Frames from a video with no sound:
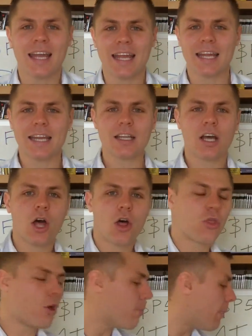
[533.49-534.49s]
in
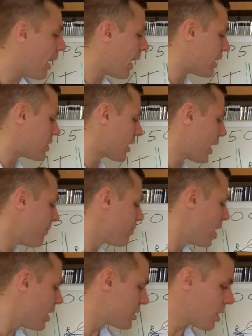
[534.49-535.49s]
the markets. Okay,
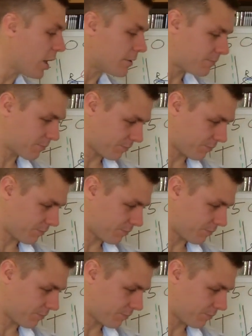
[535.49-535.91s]
so